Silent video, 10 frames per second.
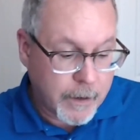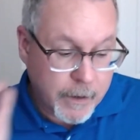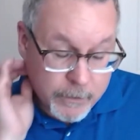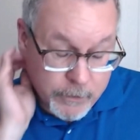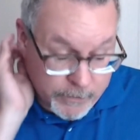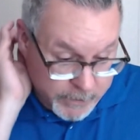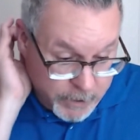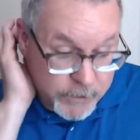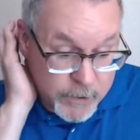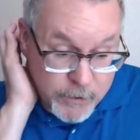the
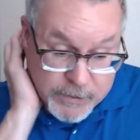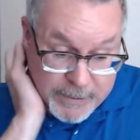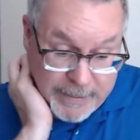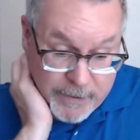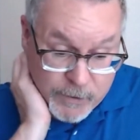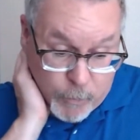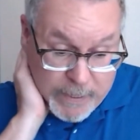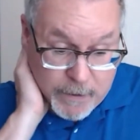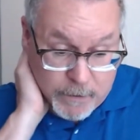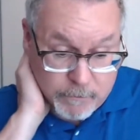good news is we
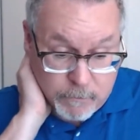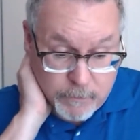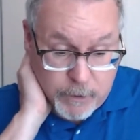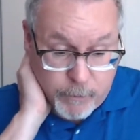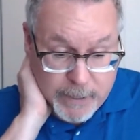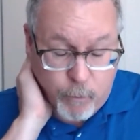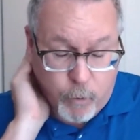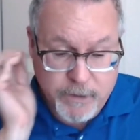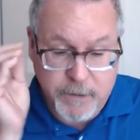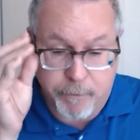can
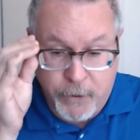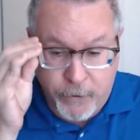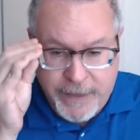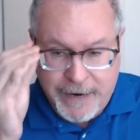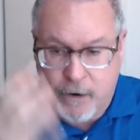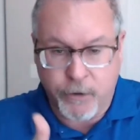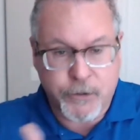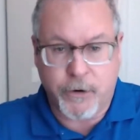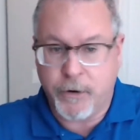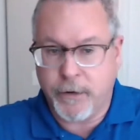work to build that
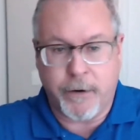culture,